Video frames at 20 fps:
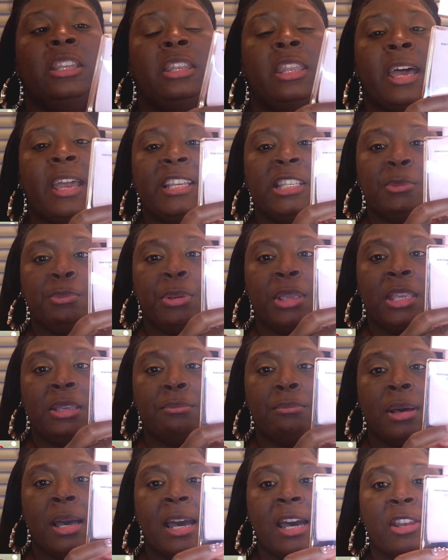Nice
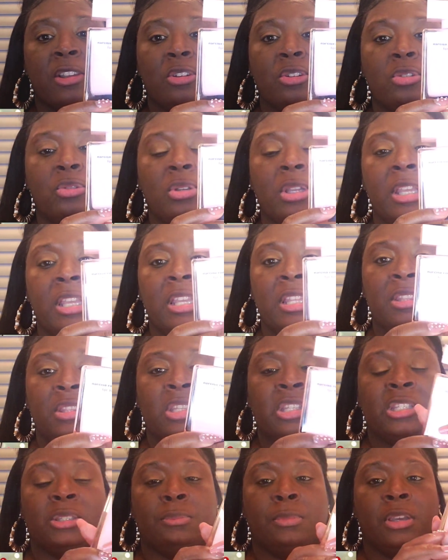pink bottle.
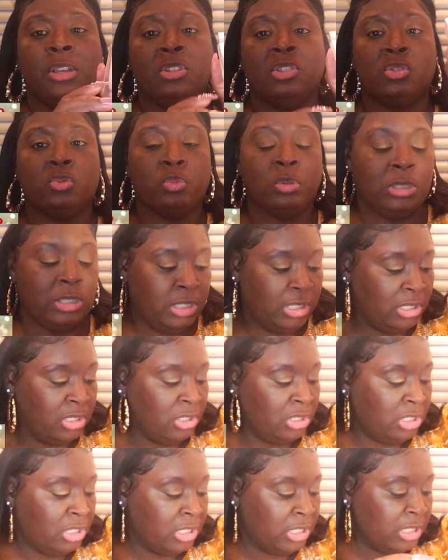This smells really
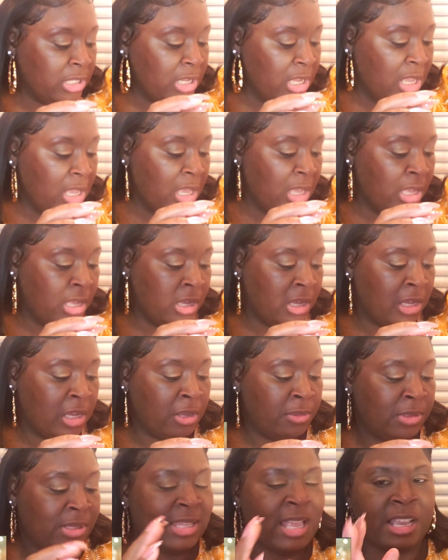good.
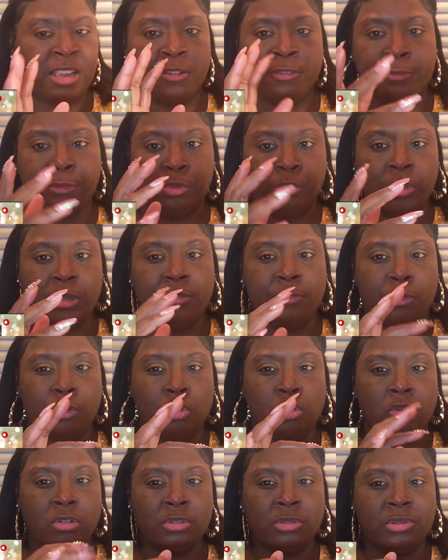Um, it's like a fruity
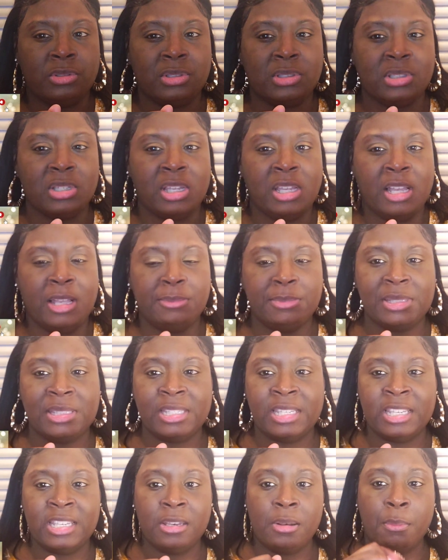floral um,
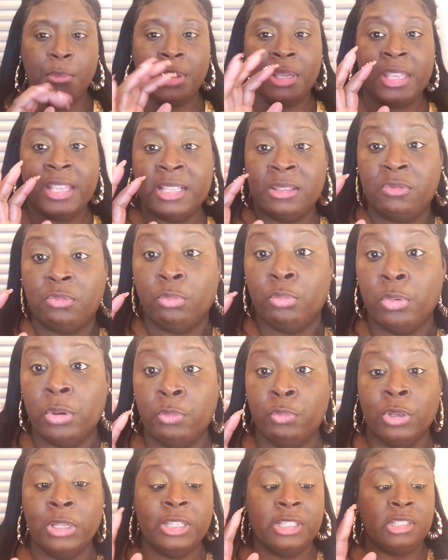scent, but it re
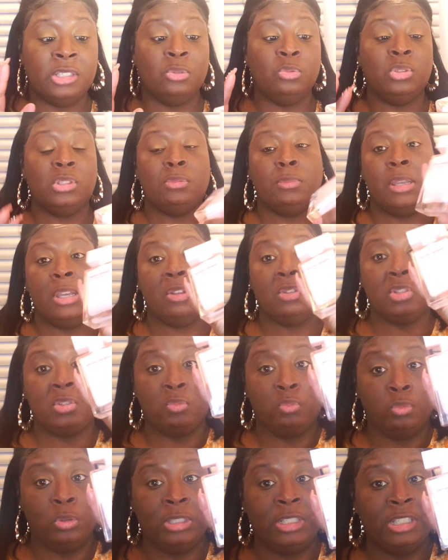really do
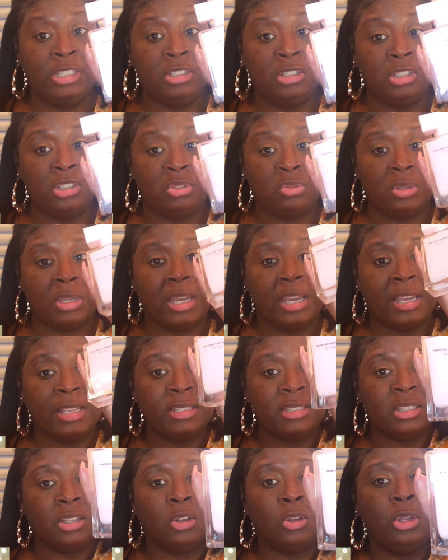smells really good, you
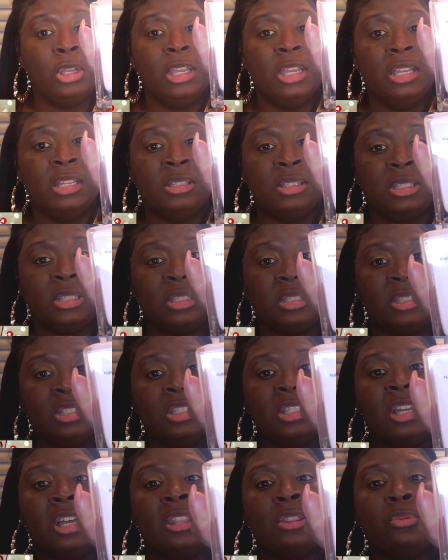guys. So this is
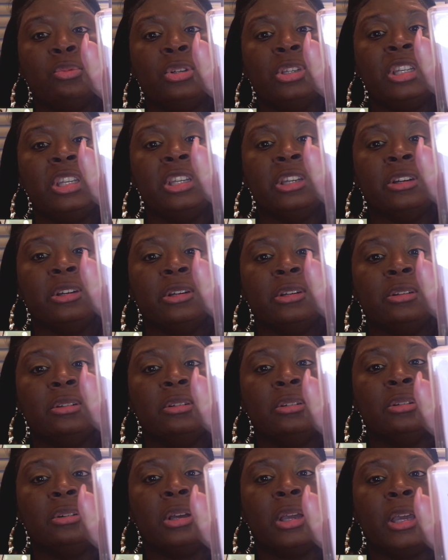another one here,
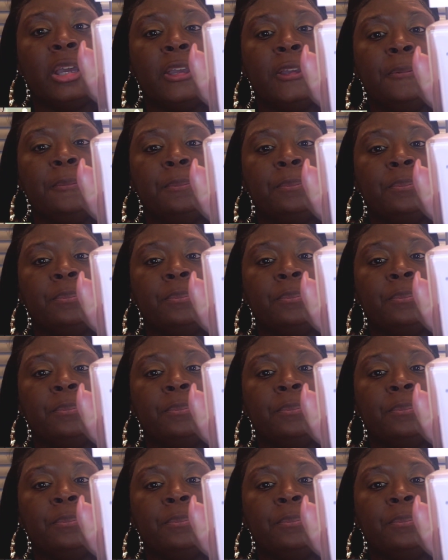okay?